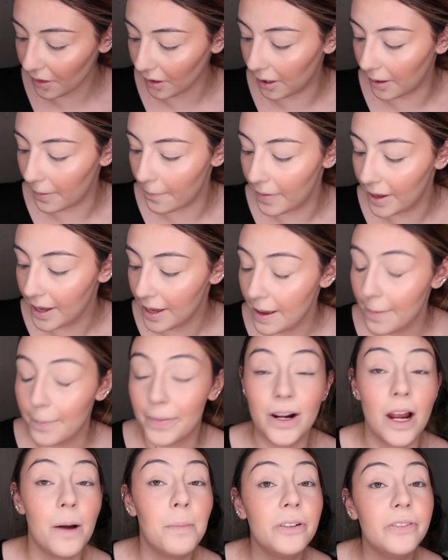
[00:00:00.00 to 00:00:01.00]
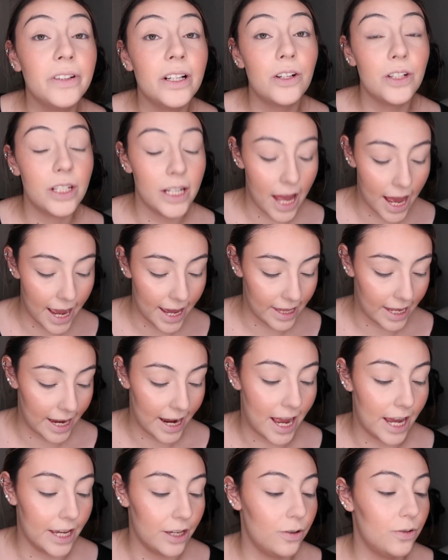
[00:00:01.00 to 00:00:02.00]
But now moving on to
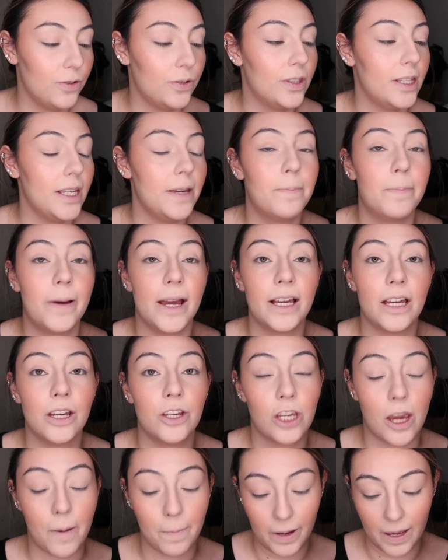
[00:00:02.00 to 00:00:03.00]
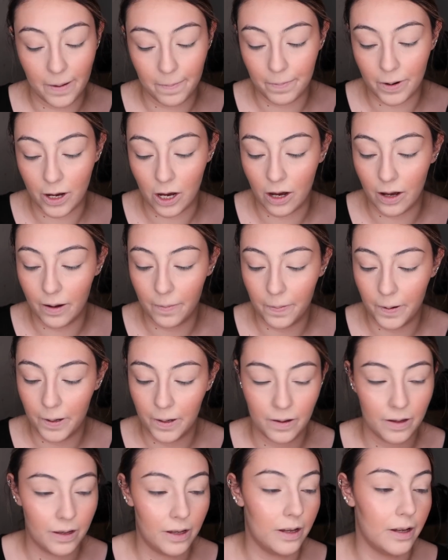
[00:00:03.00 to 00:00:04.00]
highlight, I use the Becca Champagne Pop.
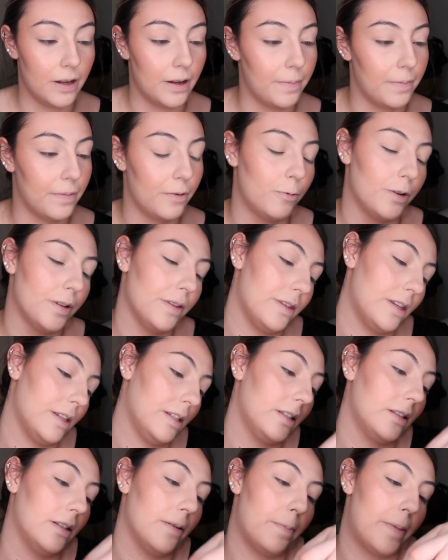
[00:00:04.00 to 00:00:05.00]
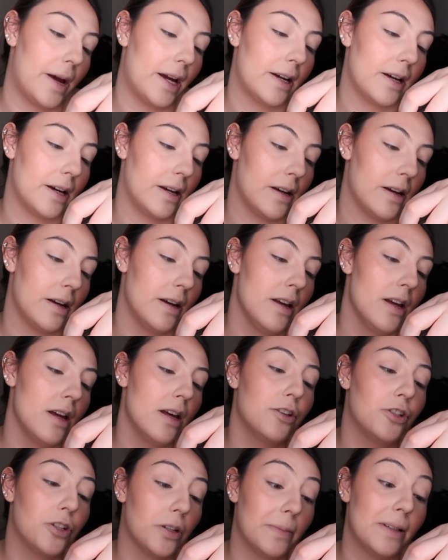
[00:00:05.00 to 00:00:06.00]
This is the Becca
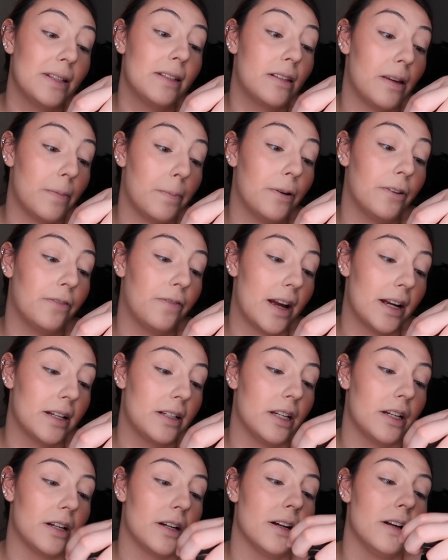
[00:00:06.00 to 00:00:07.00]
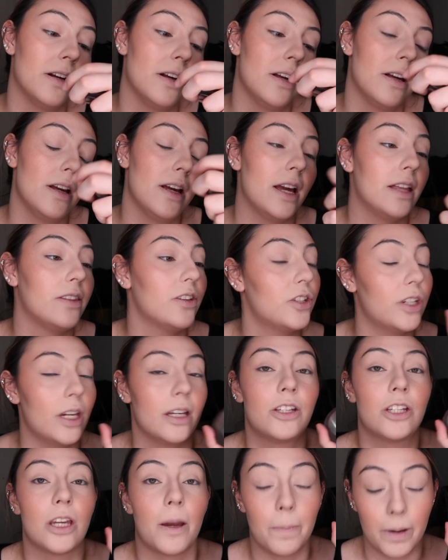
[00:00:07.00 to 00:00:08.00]
Shimmering Skin Perfector in the
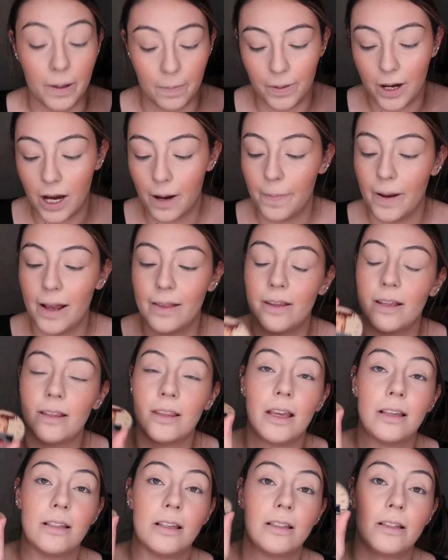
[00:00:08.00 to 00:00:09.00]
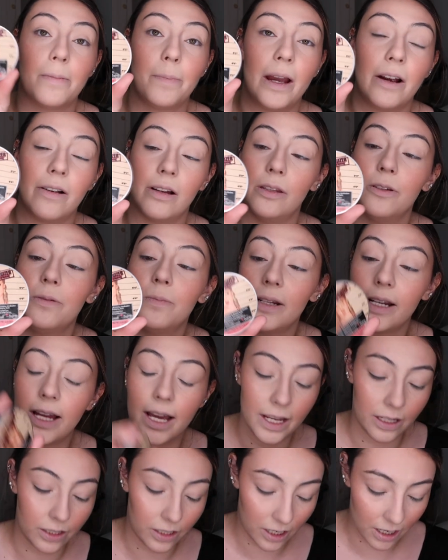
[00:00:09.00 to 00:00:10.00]
shade Champagne Pop, and then this is the Mary
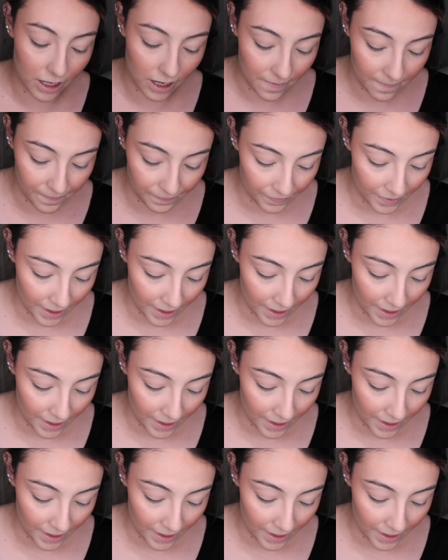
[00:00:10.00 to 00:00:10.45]
Luminizer.